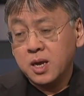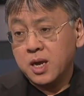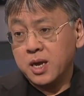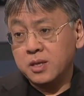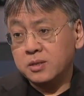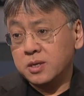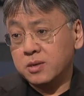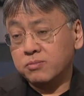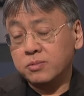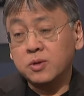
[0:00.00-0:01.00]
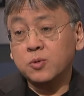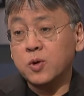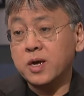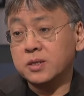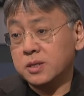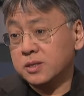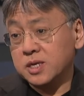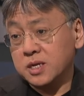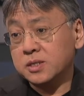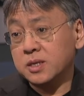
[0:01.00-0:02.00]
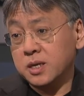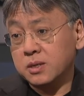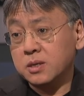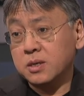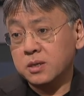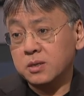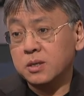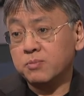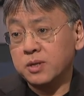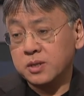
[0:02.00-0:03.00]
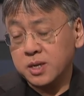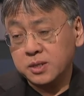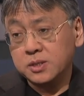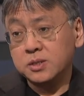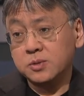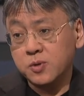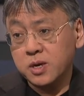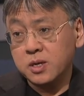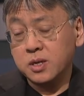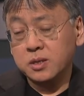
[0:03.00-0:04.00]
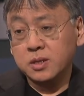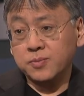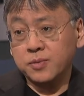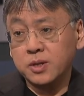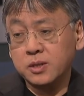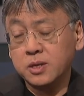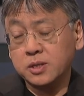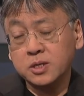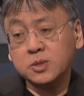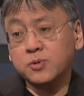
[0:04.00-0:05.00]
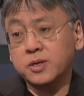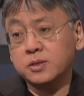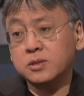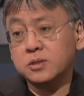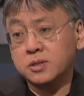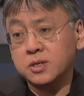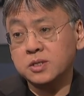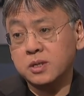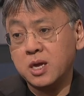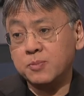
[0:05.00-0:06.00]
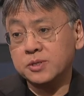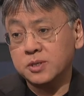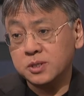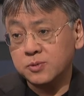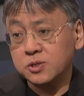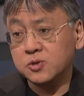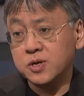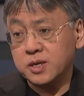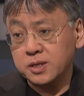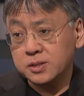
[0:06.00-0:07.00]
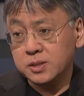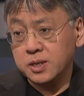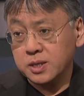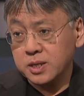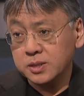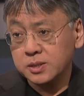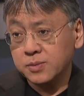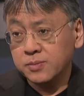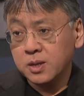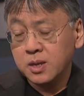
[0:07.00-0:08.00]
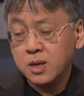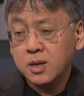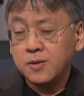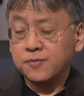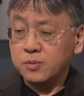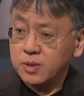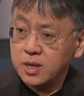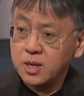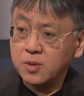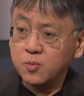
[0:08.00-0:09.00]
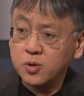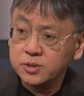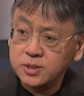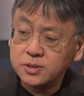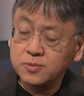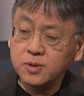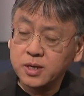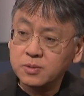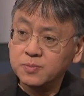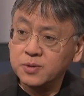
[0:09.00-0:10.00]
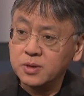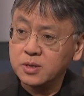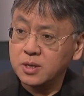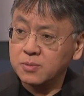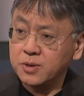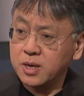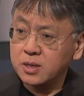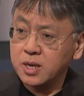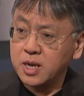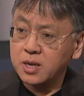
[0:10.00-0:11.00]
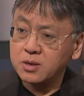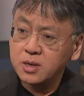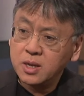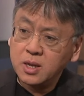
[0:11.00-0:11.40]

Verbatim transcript: And uh, the Rwanda genocide occurred in the mid 90s as well. And um, th those, were, those episodes were triggers, I guess, for me in wanting to write a book about how,